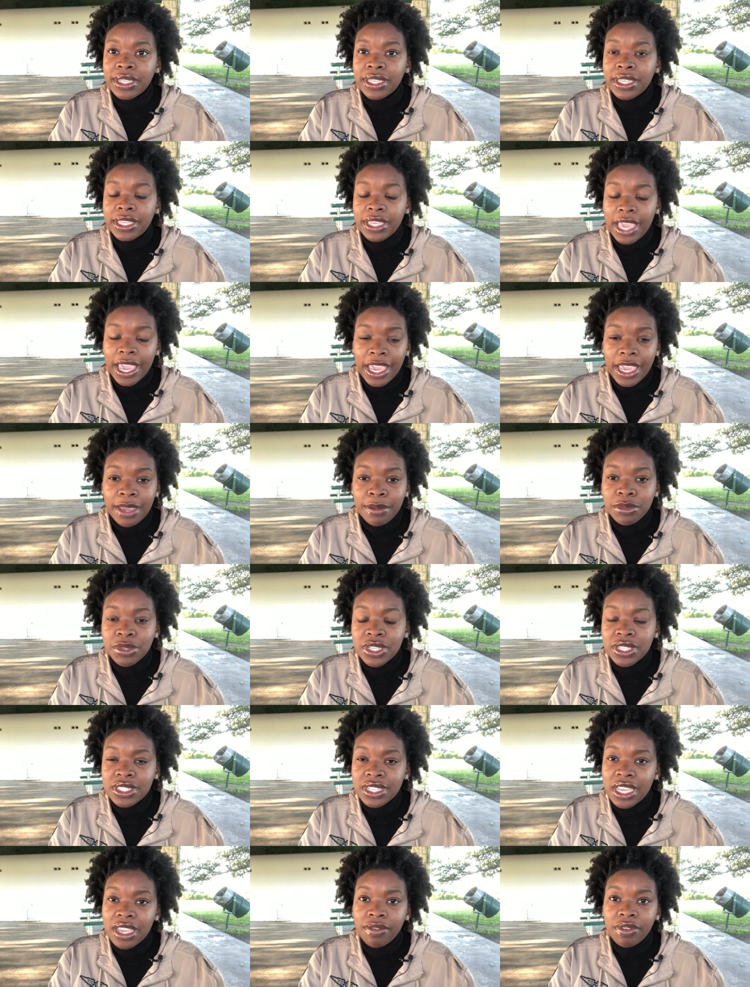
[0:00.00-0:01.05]
came to
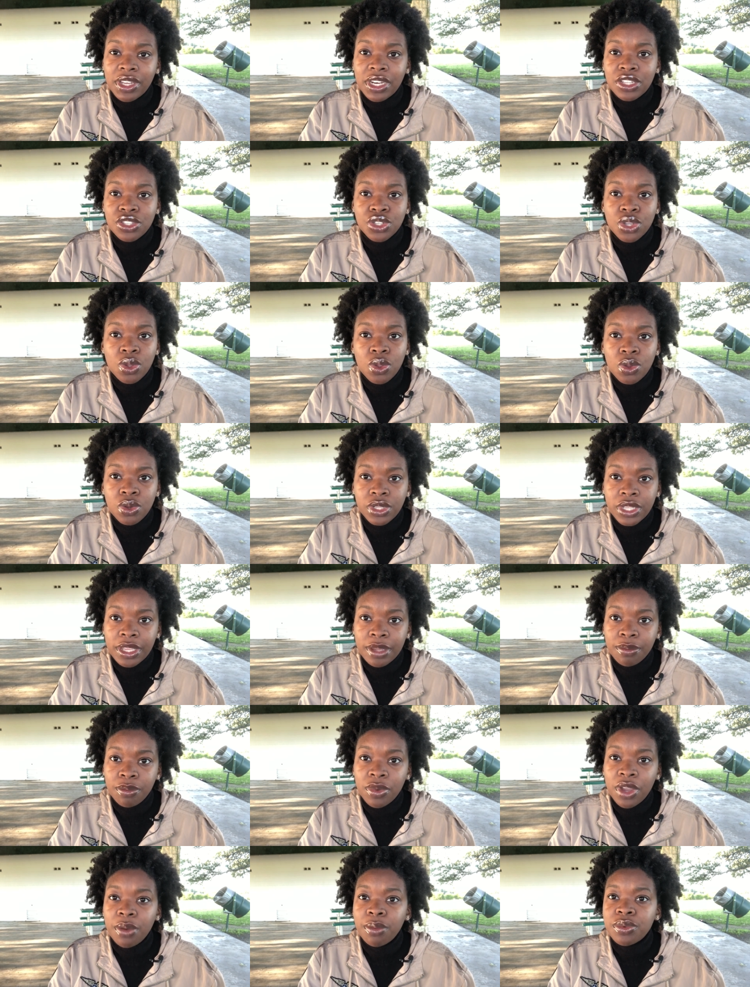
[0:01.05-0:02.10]
David and told him
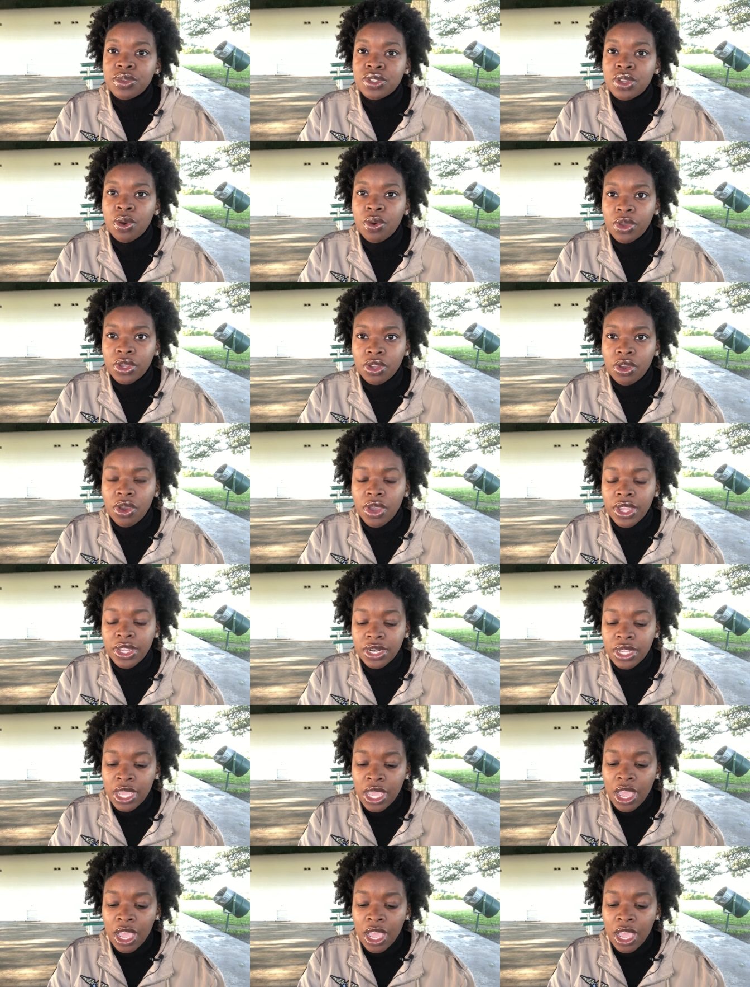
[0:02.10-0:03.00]
what was going on.